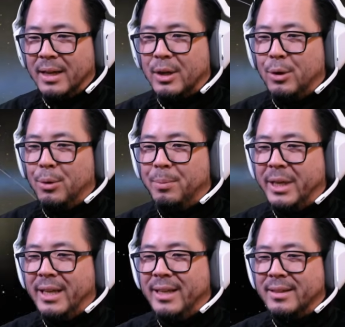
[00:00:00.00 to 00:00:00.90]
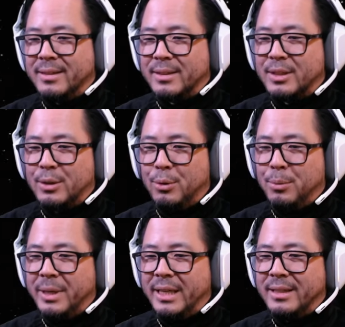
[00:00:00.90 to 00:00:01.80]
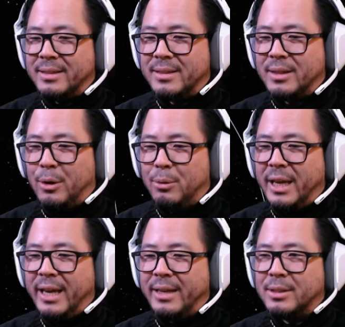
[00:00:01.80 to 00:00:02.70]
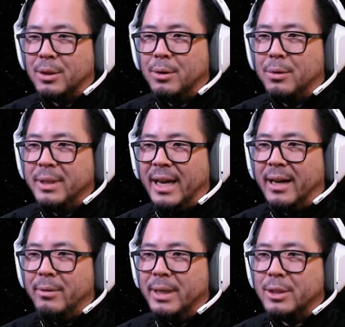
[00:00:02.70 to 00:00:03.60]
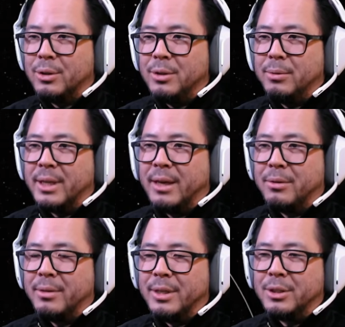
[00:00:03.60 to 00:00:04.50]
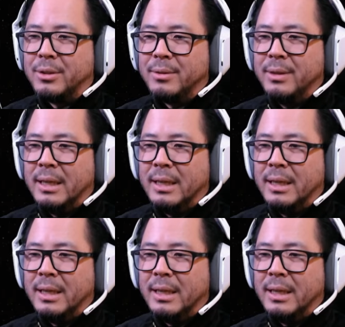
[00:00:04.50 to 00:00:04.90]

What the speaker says: Cool beans, cool beans. Okay, so yeah, I'll actually do a calculation.